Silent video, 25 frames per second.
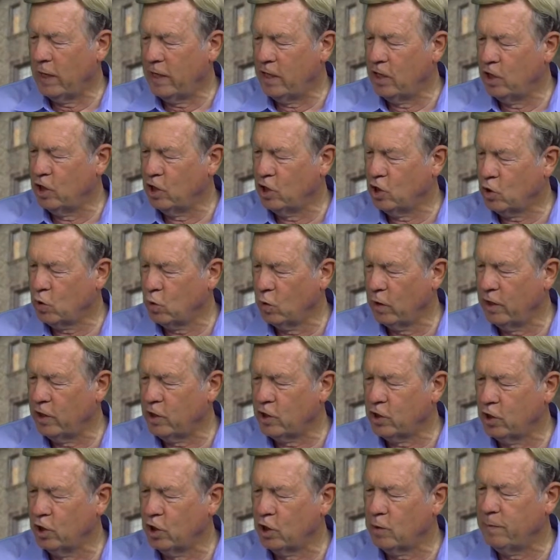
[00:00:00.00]
to destroy a
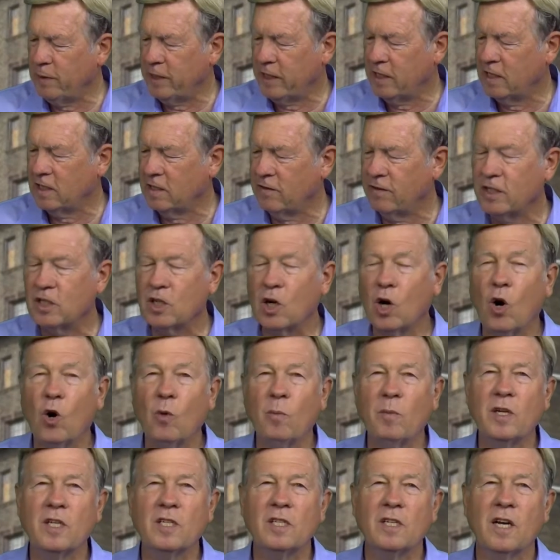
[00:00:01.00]
church because of its
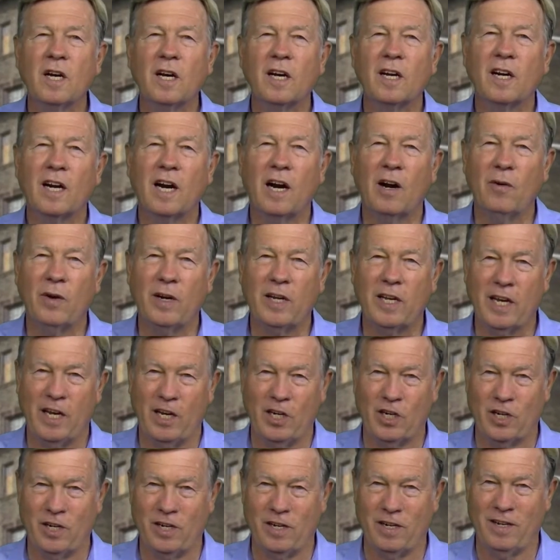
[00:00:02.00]
homeless
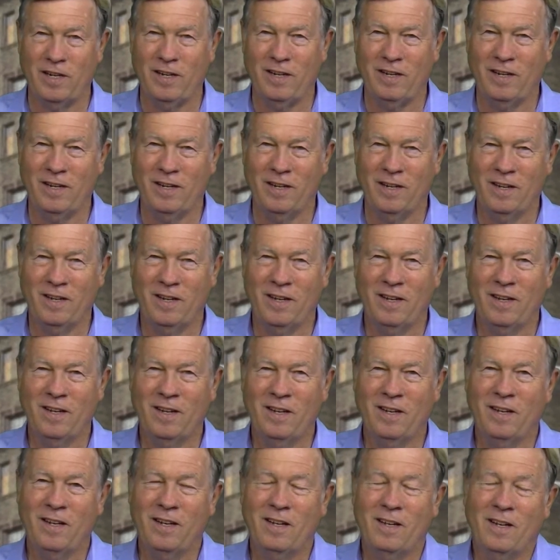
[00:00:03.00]
congregations.
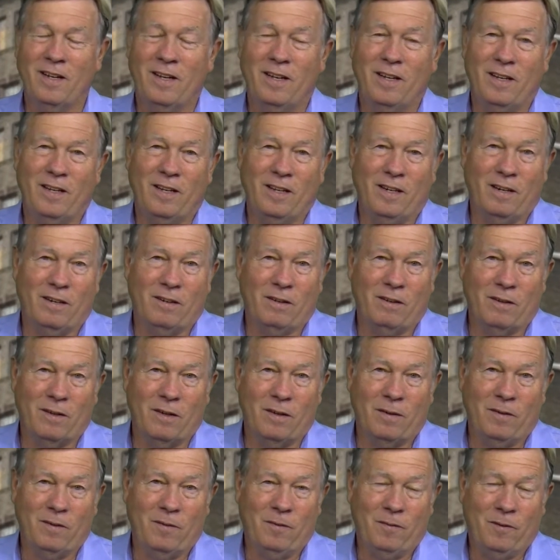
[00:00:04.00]
You know,
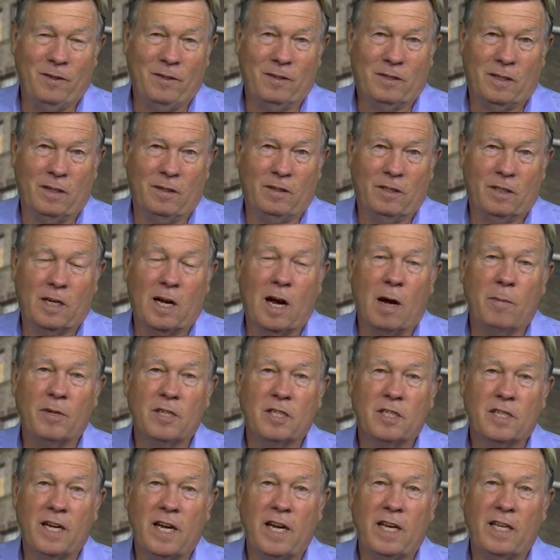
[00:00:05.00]
there's a common
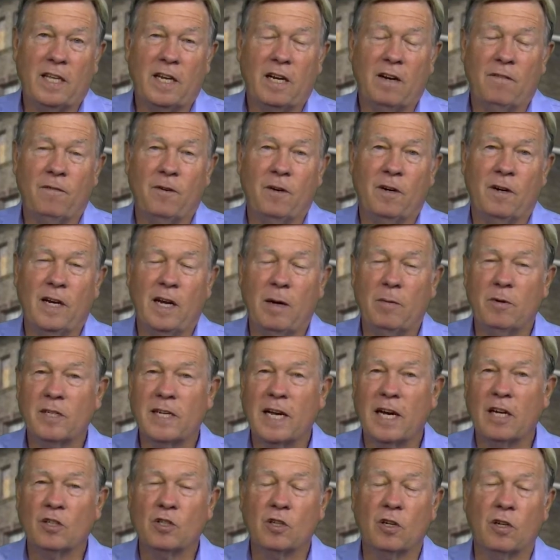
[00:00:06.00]
saying that if your neighbor's
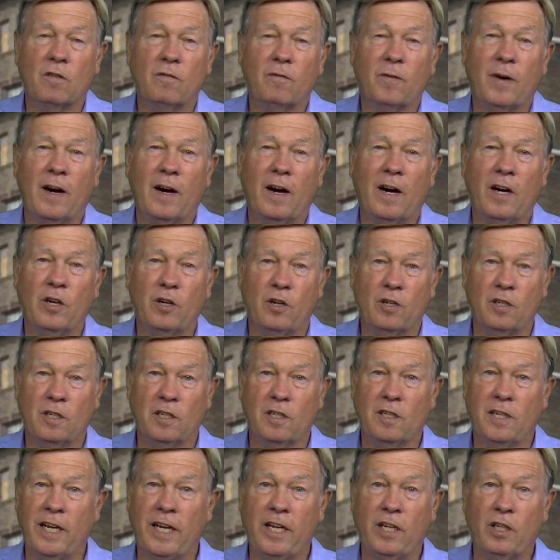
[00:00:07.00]
house on fire, yours
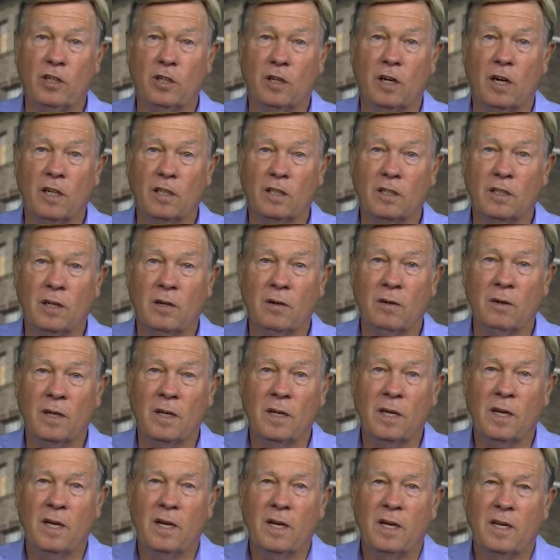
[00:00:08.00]
in danger also.
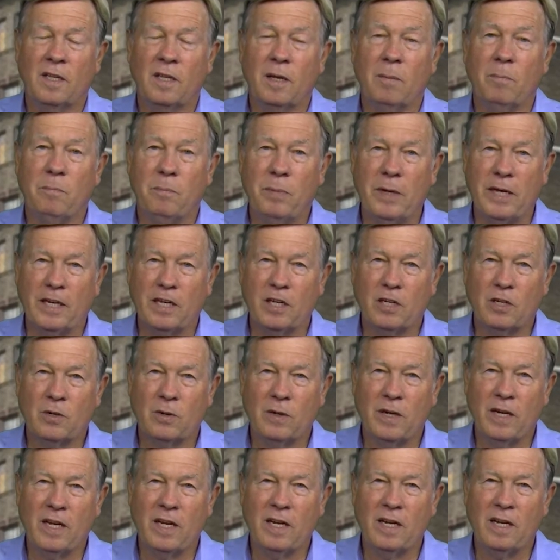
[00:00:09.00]
The
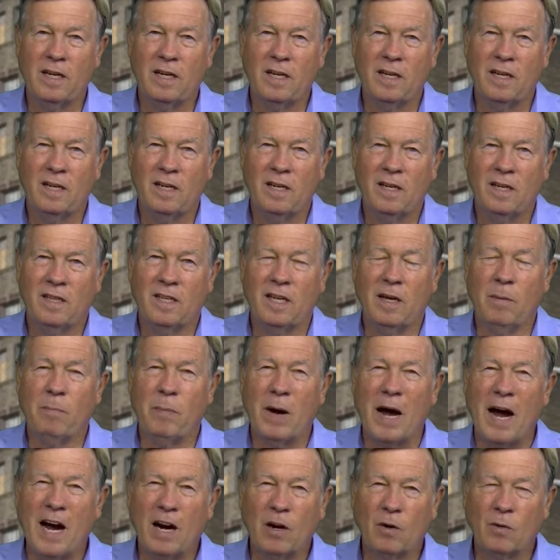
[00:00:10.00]
bigotry, the
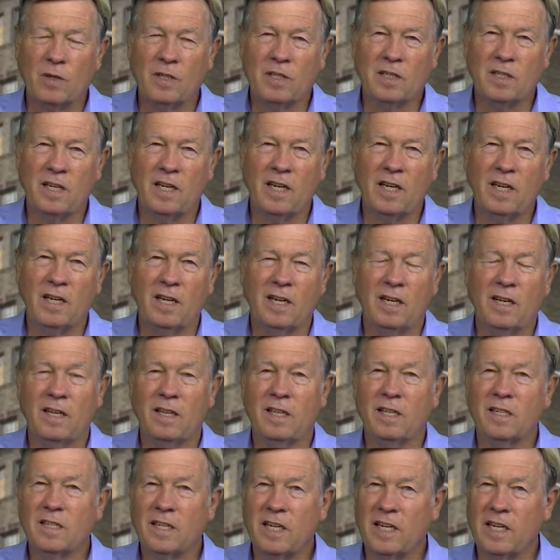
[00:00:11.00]
hypocrisy in
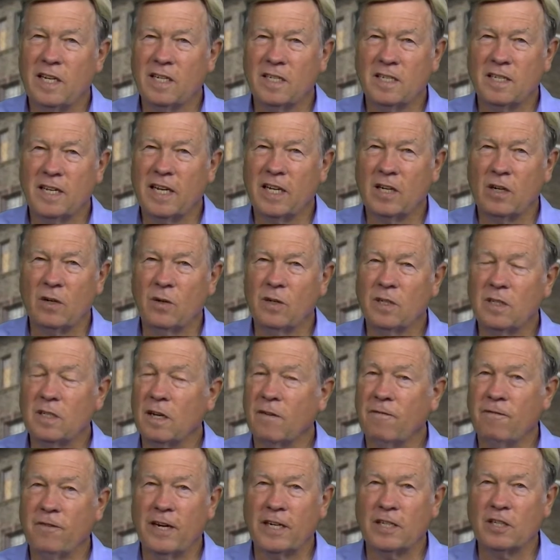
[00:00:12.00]
the city of St. Louis
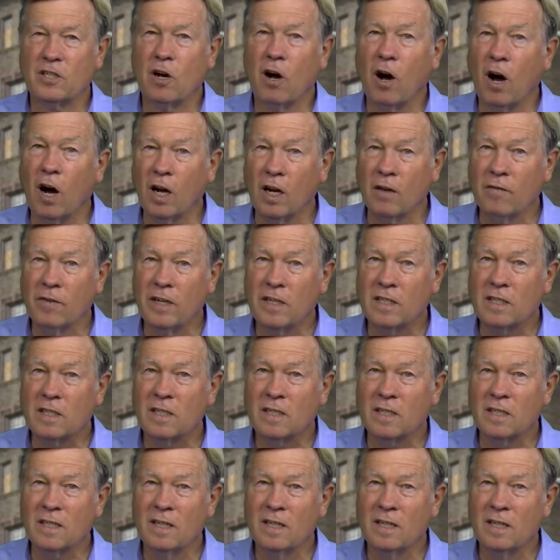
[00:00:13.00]
affects all of us.